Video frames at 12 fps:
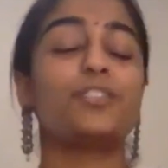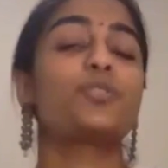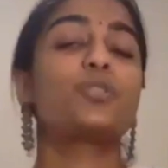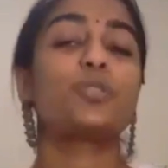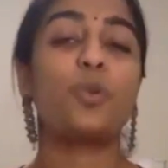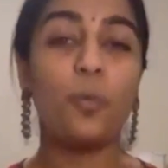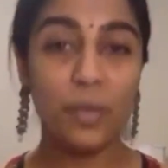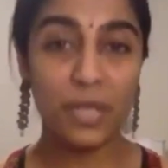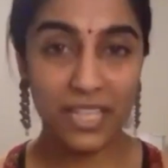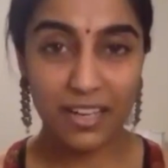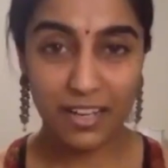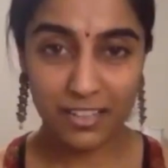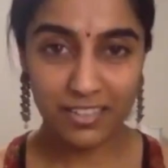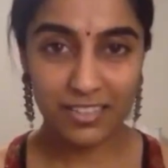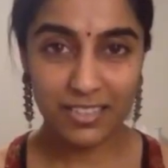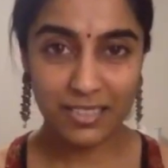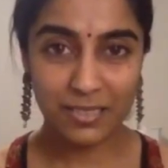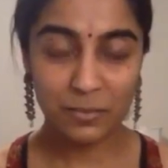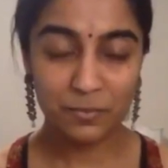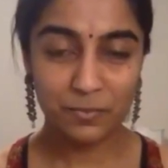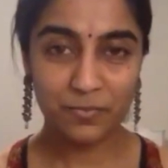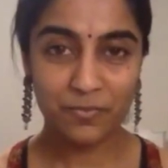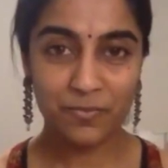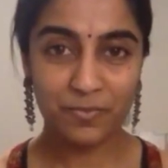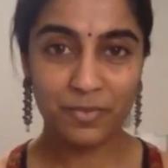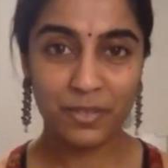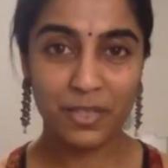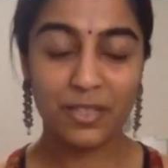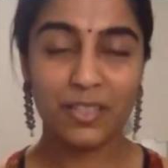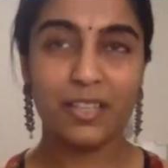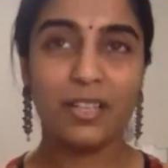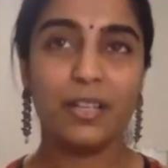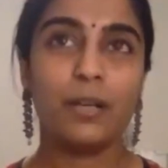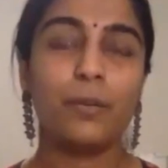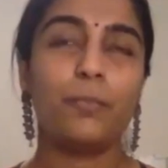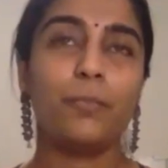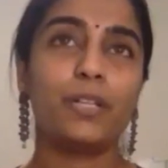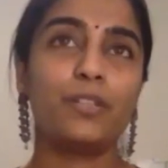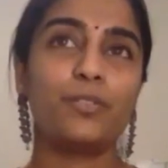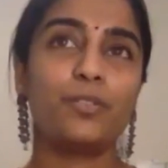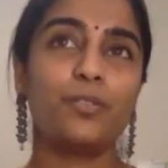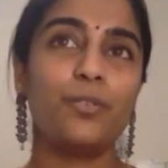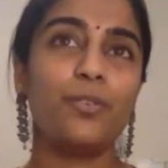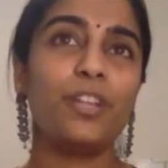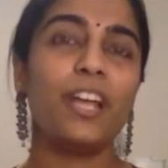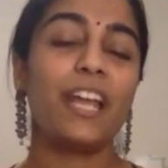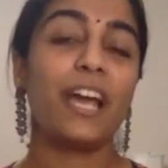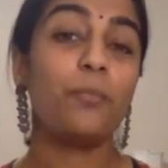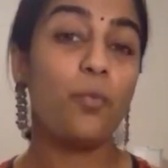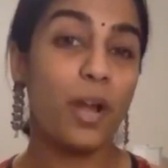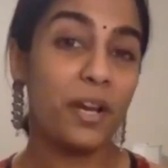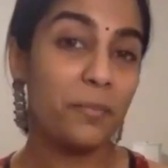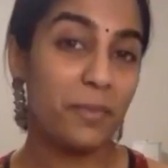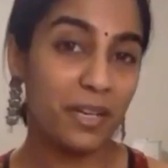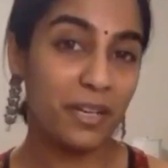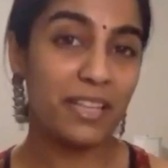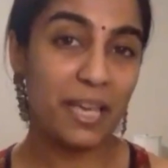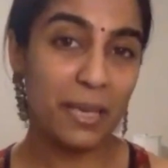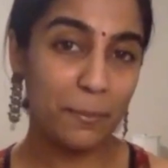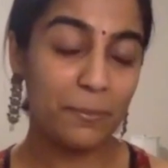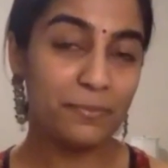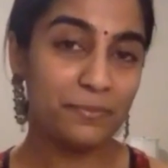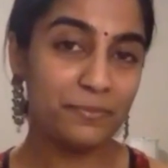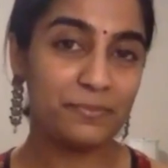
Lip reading: so many artists, but to know that I'm one among them